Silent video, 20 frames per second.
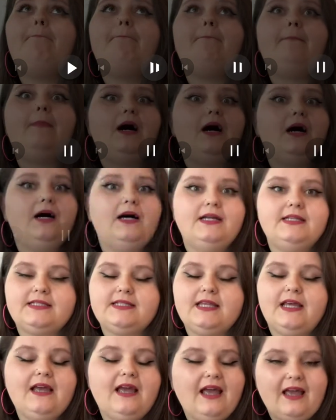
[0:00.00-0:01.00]
Months,
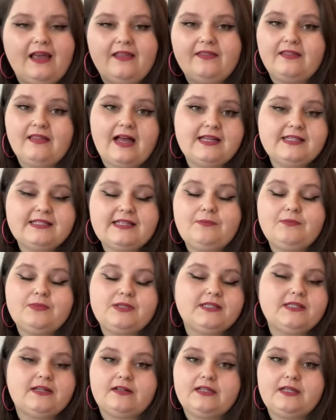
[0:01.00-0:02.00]
and the last time
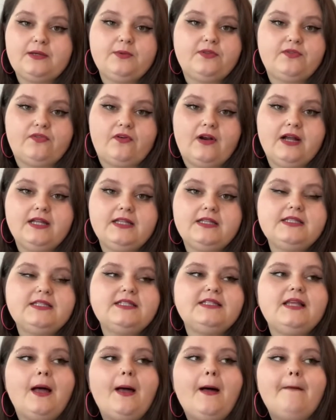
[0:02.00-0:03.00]
was literally with
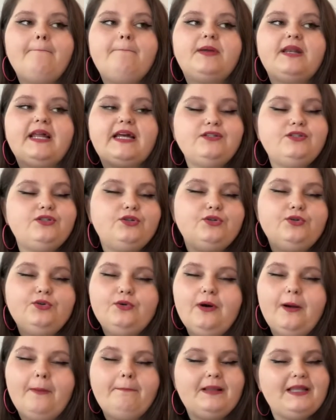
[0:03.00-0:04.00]
friends, but I
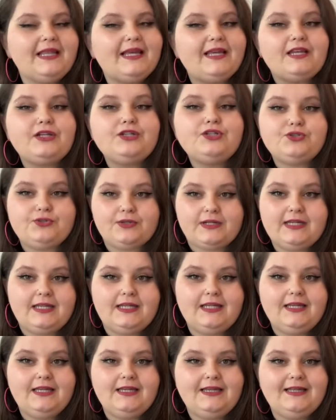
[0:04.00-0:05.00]
do plan on
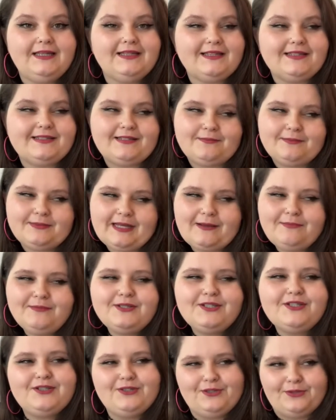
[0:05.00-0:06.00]
drinking sometime
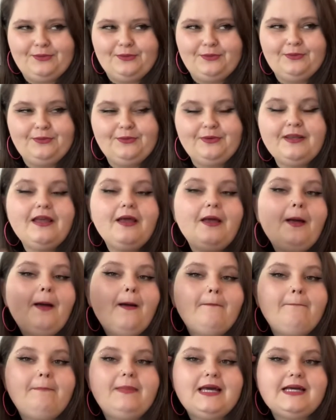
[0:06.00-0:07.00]
soon,
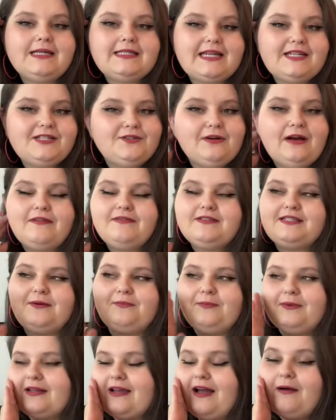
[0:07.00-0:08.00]
because I do have
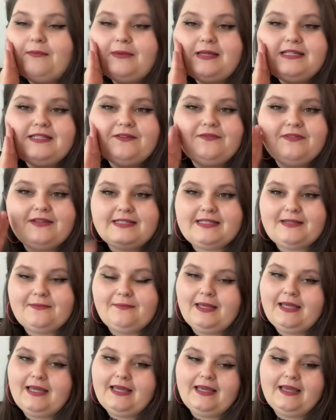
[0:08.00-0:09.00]
someone coming to visit
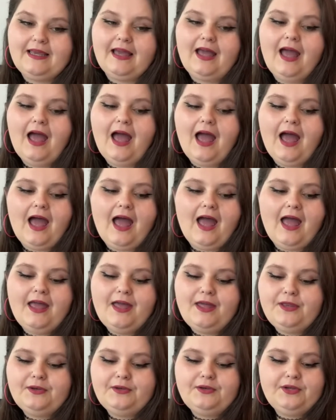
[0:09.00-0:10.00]
me,
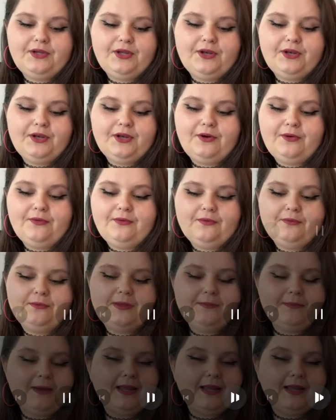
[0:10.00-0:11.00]
and, you know, we
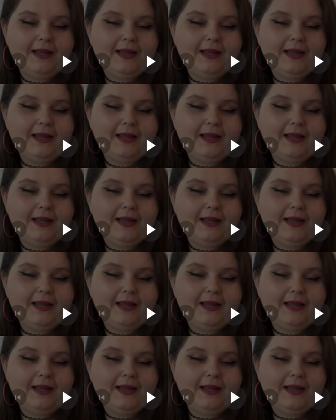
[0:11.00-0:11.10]
might...